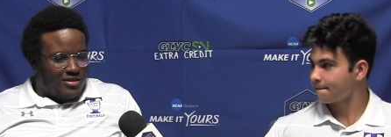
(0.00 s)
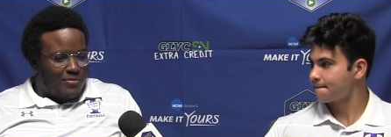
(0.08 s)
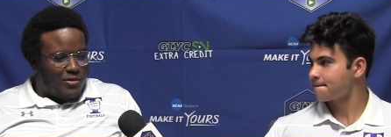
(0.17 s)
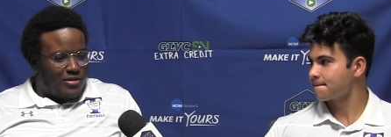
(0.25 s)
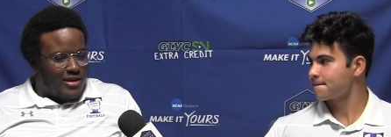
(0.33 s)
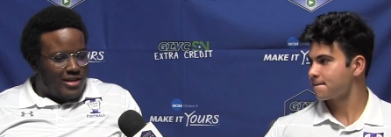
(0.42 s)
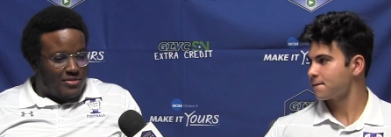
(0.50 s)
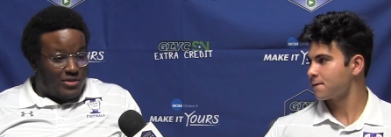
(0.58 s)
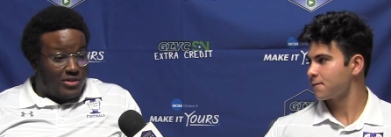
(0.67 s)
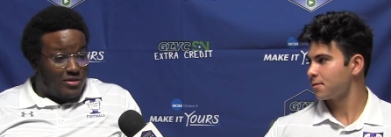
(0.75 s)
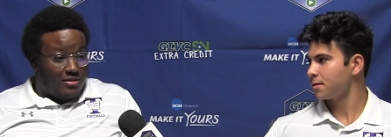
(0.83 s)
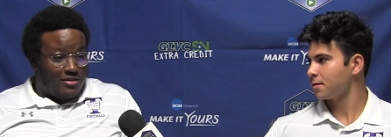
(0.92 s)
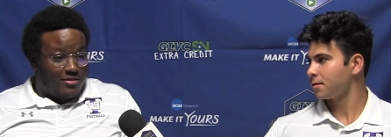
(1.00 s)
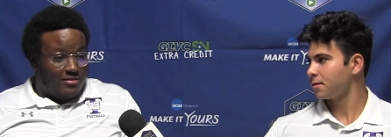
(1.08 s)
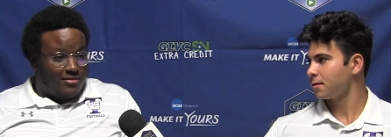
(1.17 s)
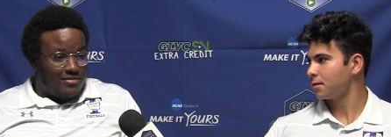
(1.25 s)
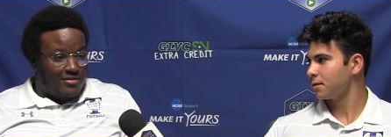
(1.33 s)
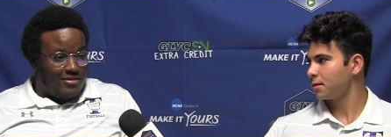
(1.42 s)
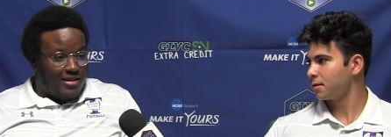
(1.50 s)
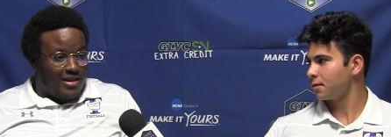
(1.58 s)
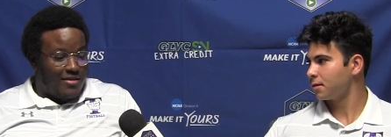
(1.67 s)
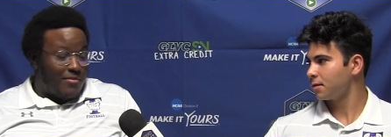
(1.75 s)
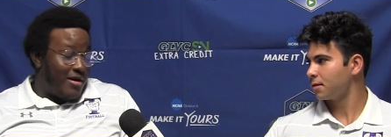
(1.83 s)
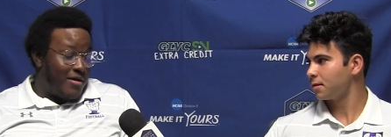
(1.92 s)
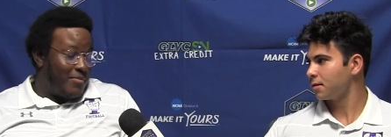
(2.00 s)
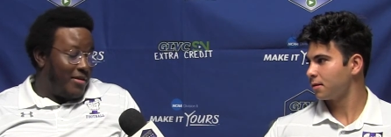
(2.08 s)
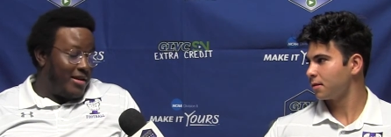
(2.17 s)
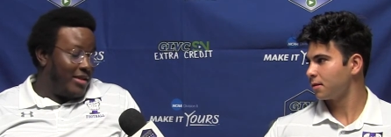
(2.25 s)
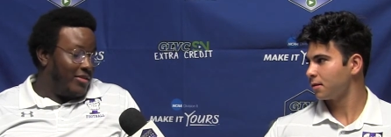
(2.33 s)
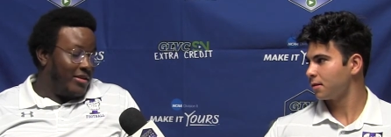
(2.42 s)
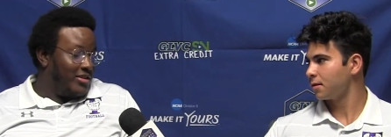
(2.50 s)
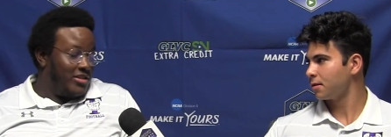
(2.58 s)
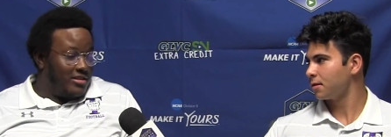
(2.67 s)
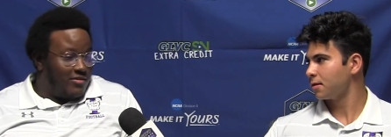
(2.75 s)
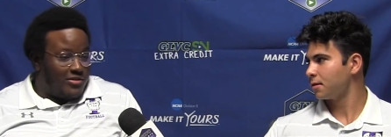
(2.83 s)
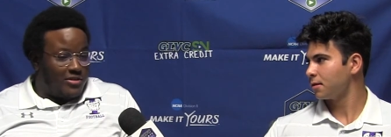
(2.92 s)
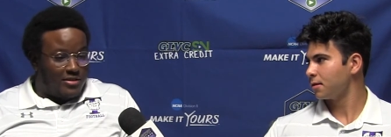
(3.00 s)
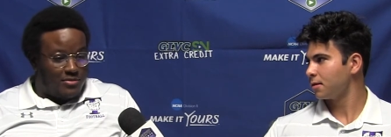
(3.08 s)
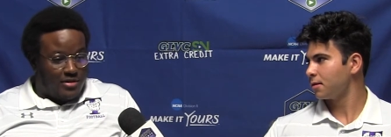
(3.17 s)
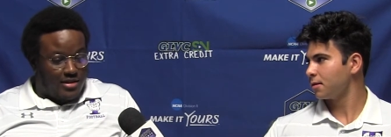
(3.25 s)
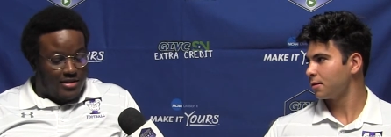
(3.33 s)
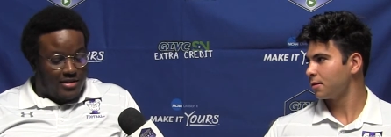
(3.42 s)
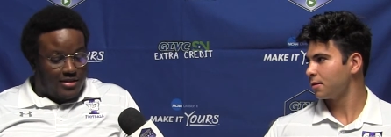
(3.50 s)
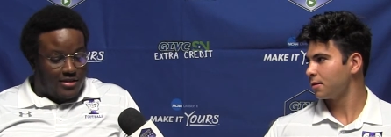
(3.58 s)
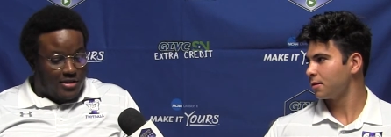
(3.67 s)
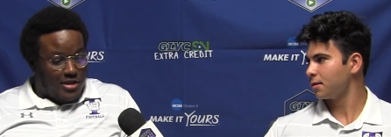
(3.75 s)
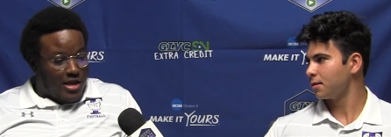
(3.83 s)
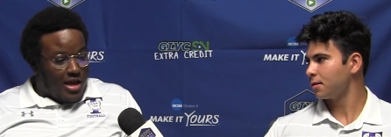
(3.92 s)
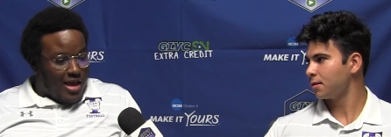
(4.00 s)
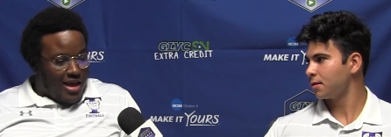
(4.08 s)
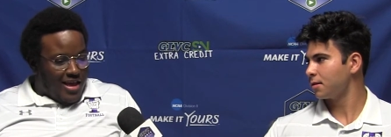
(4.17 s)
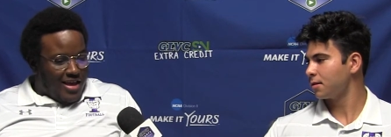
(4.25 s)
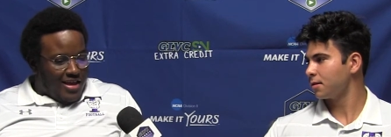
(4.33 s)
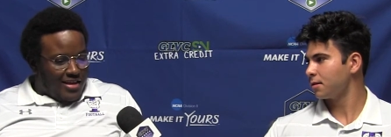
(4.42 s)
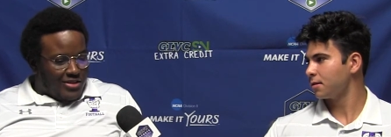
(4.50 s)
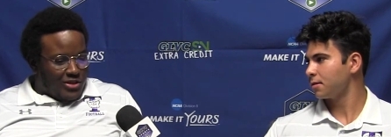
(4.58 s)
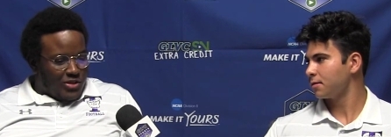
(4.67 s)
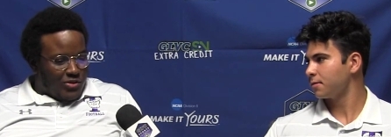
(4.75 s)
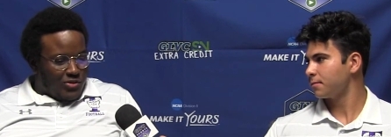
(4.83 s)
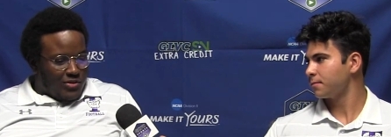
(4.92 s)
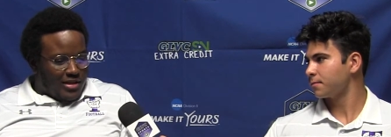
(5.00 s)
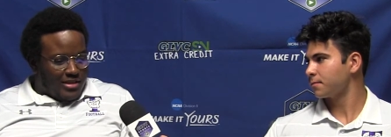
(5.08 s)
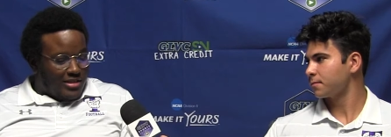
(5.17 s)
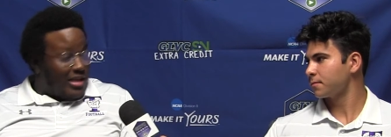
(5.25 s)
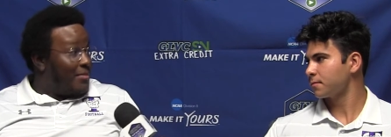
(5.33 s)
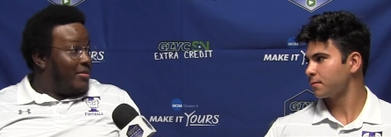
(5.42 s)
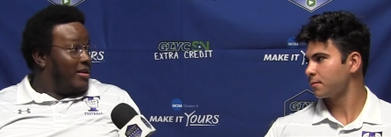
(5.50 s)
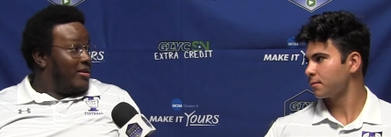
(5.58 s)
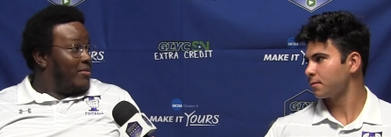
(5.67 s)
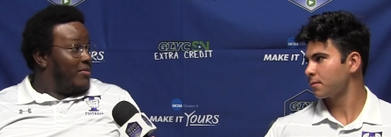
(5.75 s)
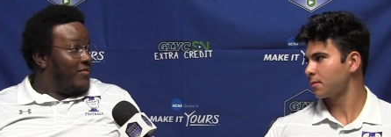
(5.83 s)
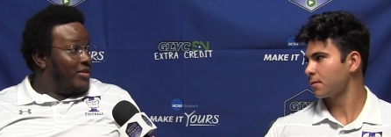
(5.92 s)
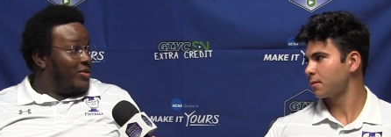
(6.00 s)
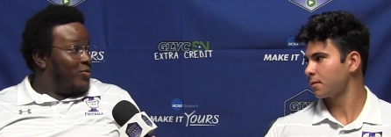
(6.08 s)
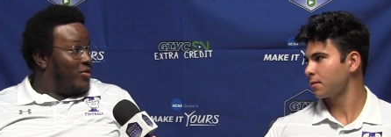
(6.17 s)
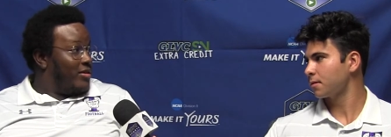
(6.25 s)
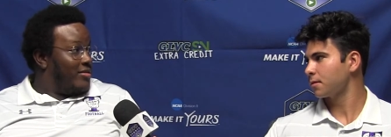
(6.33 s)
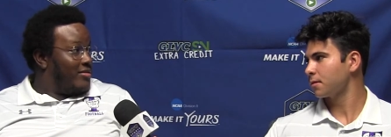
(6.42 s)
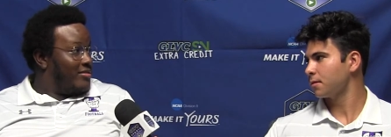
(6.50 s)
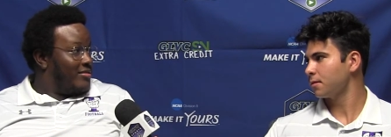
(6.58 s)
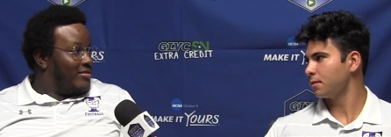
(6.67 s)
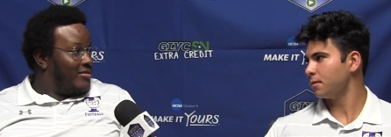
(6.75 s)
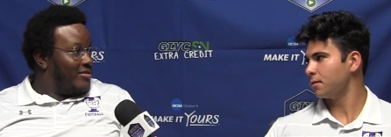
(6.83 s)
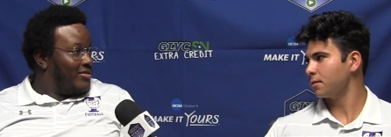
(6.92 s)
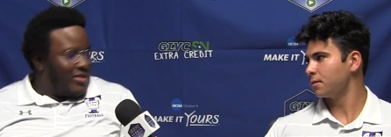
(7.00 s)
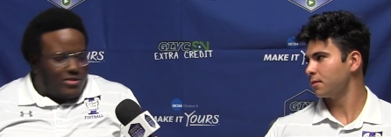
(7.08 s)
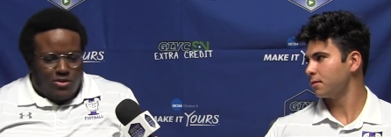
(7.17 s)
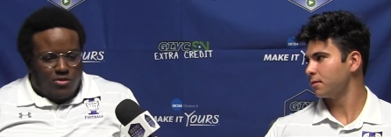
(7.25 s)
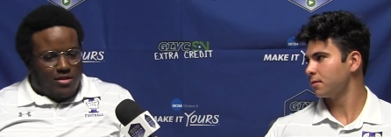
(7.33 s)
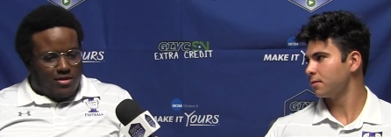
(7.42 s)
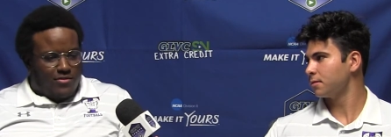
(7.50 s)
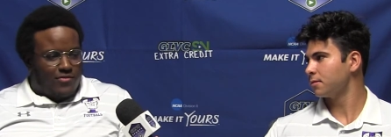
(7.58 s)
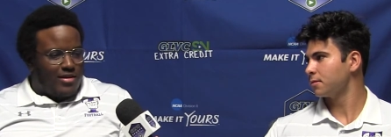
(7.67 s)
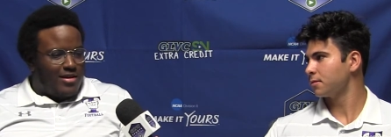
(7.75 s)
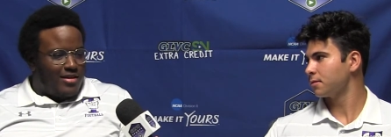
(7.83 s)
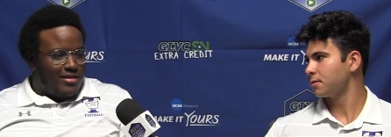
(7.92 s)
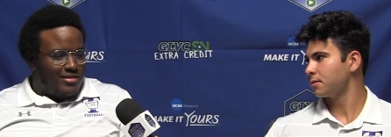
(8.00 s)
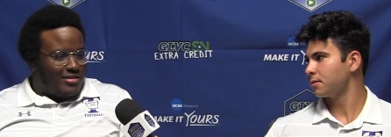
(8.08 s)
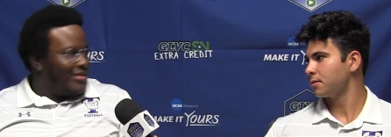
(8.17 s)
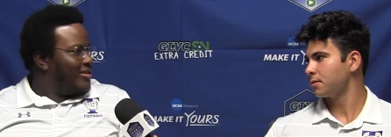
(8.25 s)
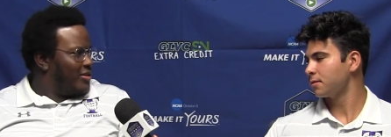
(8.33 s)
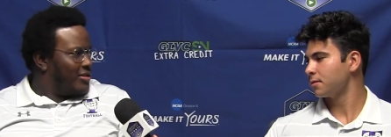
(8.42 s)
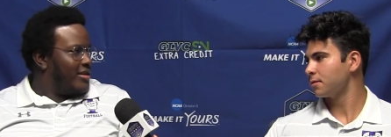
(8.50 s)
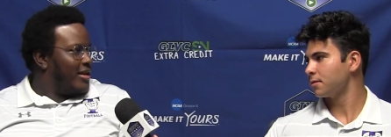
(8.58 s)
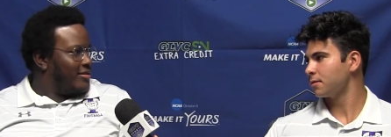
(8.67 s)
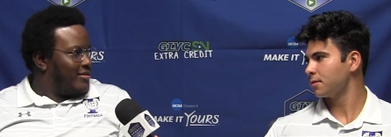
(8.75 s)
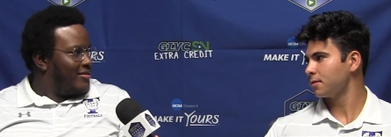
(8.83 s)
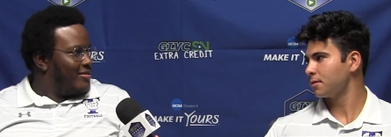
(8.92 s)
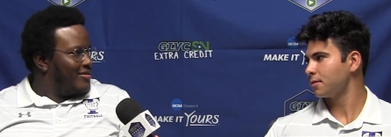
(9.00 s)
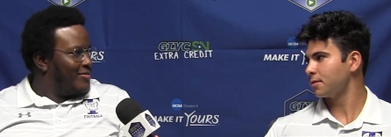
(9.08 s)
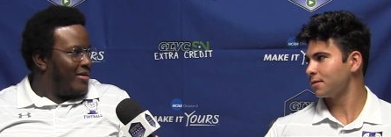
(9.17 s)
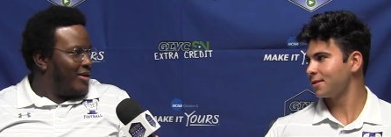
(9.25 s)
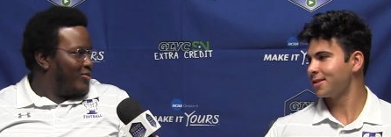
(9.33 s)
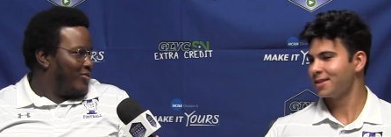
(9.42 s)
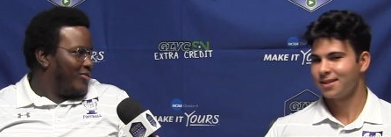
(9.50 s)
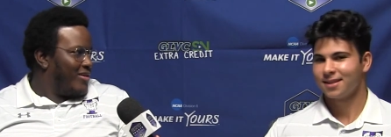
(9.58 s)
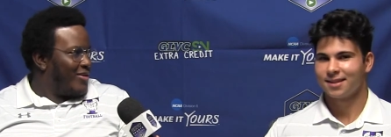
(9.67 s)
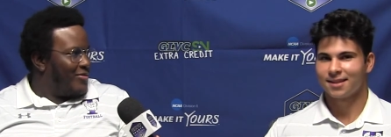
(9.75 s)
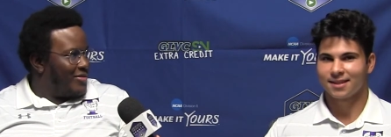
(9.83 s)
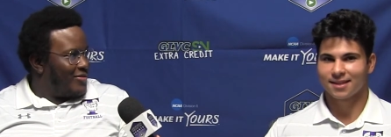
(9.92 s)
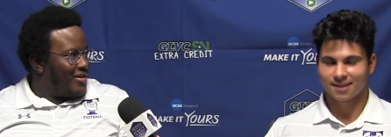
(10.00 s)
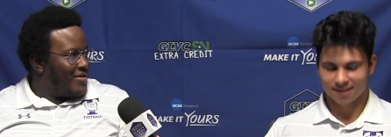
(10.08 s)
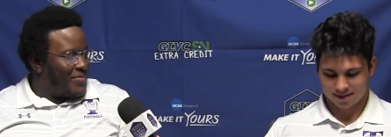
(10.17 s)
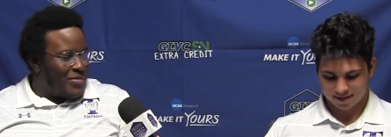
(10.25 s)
Speaker 1: upperclassmen took it. In my opinion, I think he shouldn't have took it, but he did. So they just gave me the number fifty-one. Yeah. So I was like, okay, fine. It's, it looks sexy. Might as well rock with it, right?